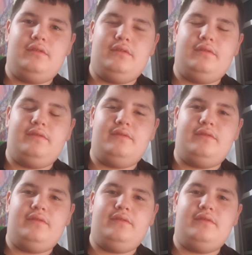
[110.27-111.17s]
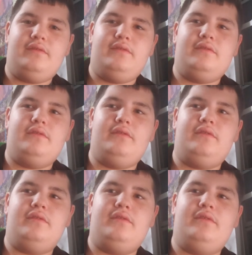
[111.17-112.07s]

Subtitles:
No one is speaking in this clip.